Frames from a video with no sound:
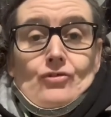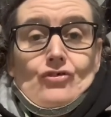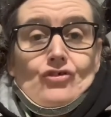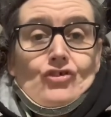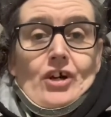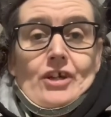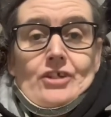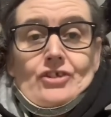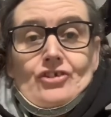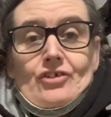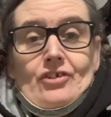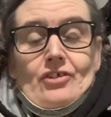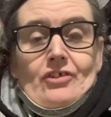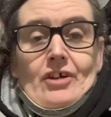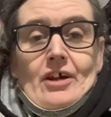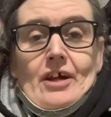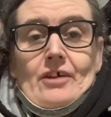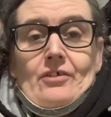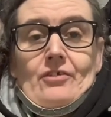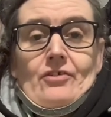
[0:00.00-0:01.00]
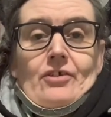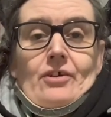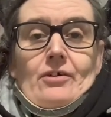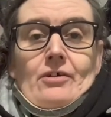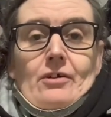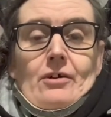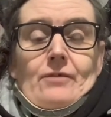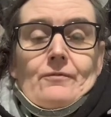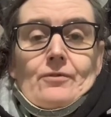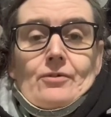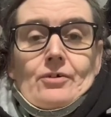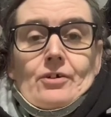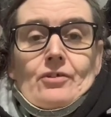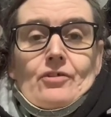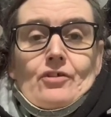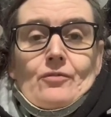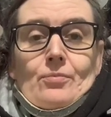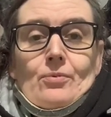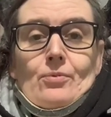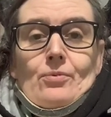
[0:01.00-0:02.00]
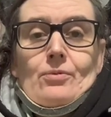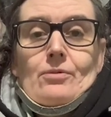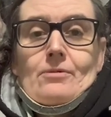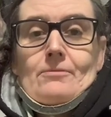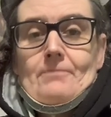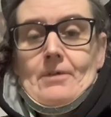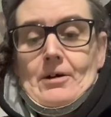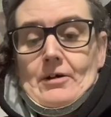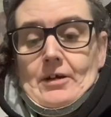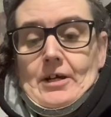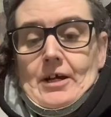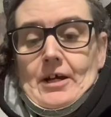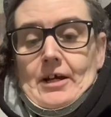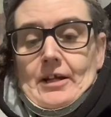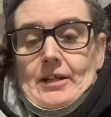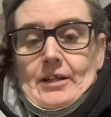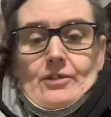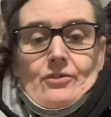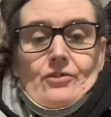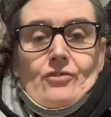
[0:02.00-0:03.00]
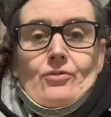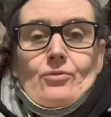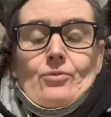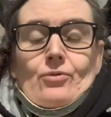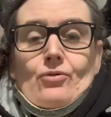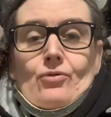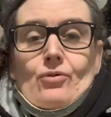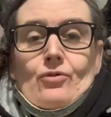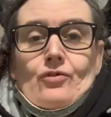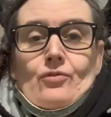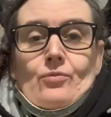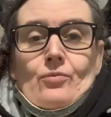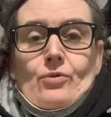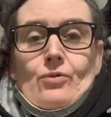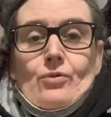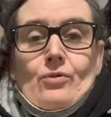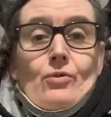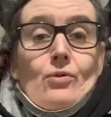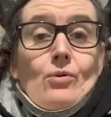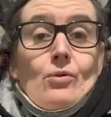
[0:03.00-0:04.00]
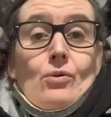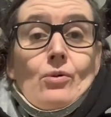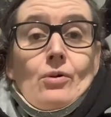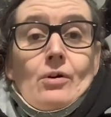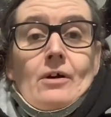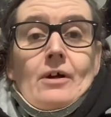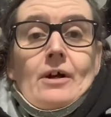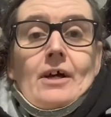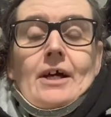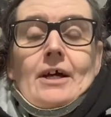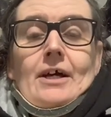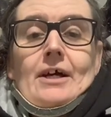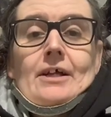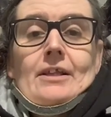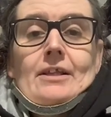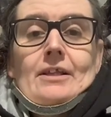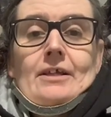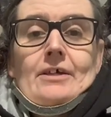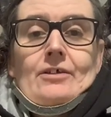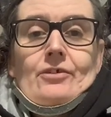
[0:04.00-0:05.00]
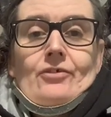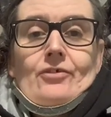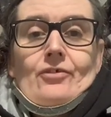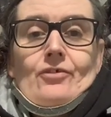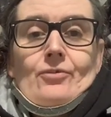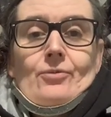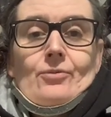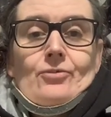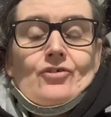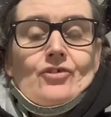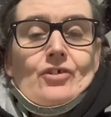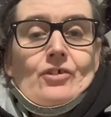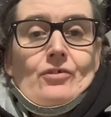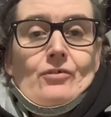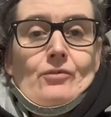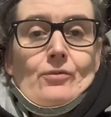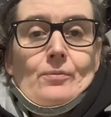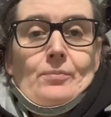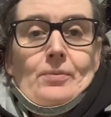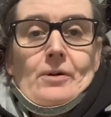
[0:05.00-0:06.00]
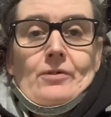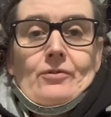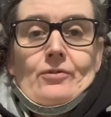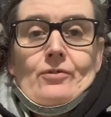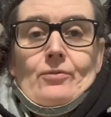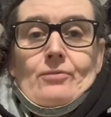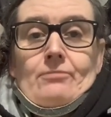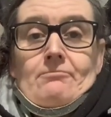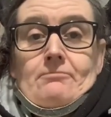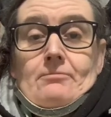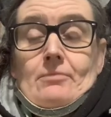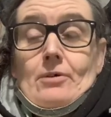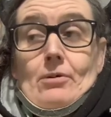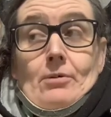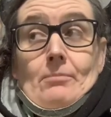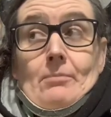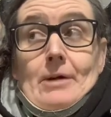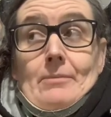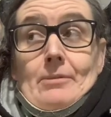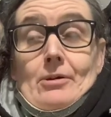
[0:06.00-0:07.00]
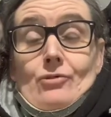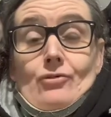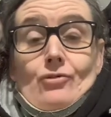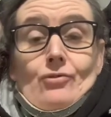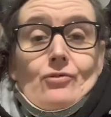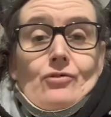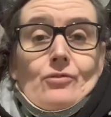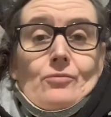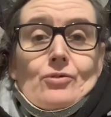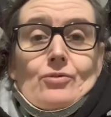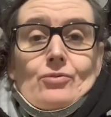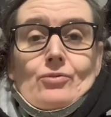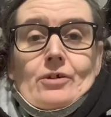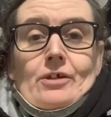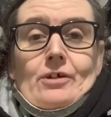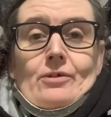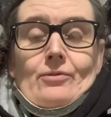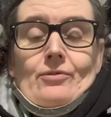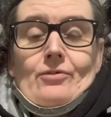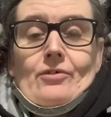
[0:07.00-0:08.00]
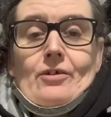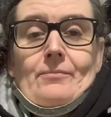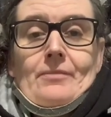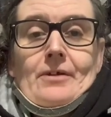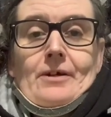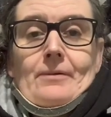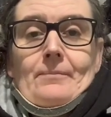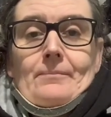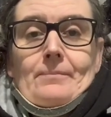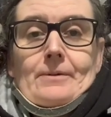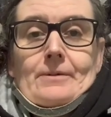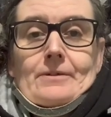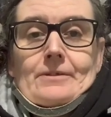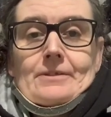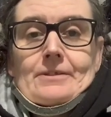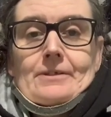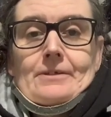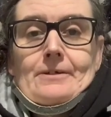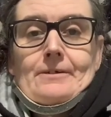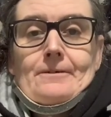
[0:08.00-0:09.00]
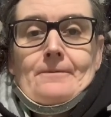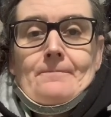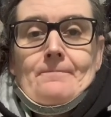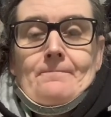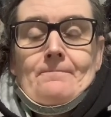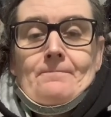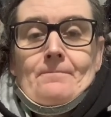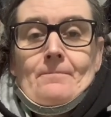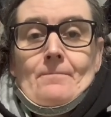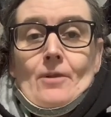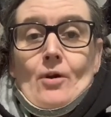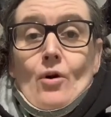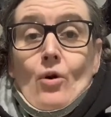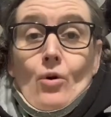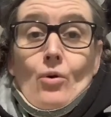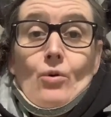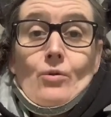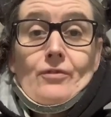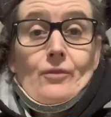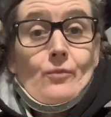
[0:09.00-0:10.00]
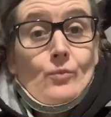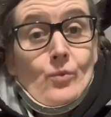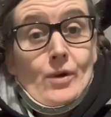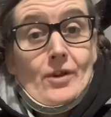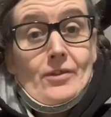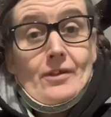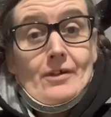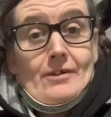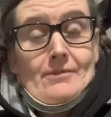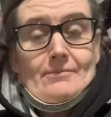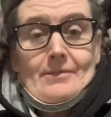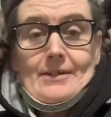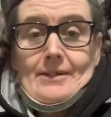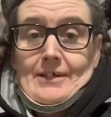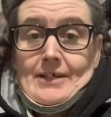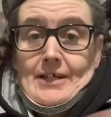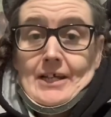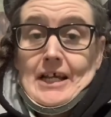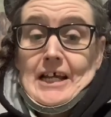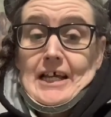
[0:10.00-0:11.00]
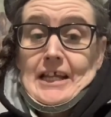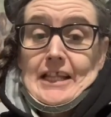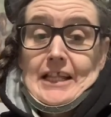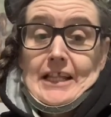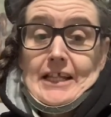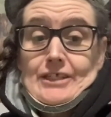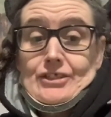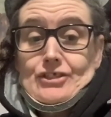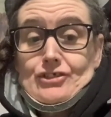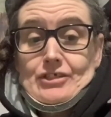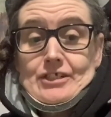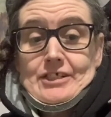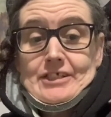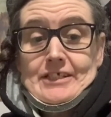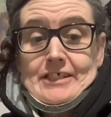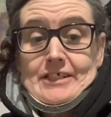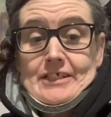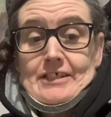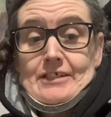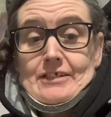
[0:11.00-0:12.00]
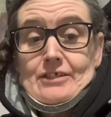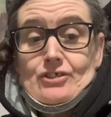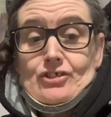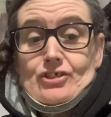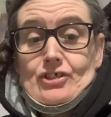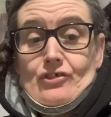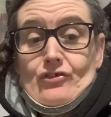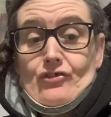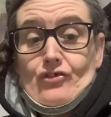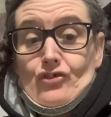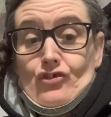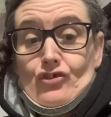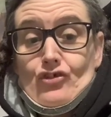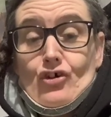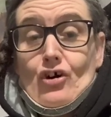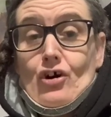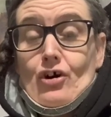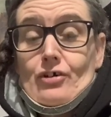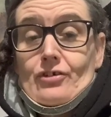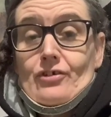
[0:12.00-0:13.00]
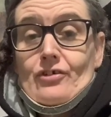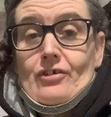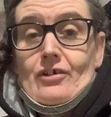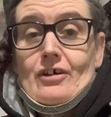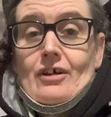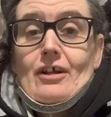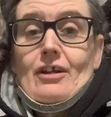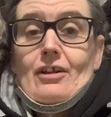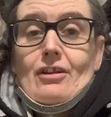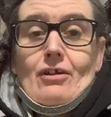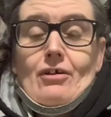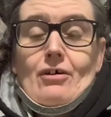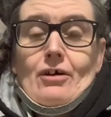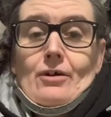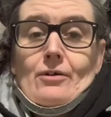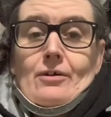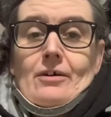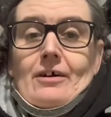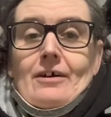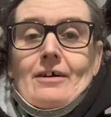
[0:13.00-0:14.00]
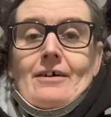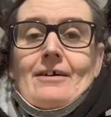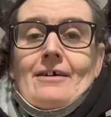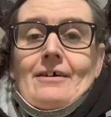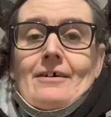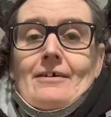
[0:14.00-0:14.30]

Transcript: change the day. Instead of going for an explore, okay, let's do a crossword, or let's do a jigsaw puzzle. Maybe I'll do some cooking or something, but, or if the weather, Letrix here does not like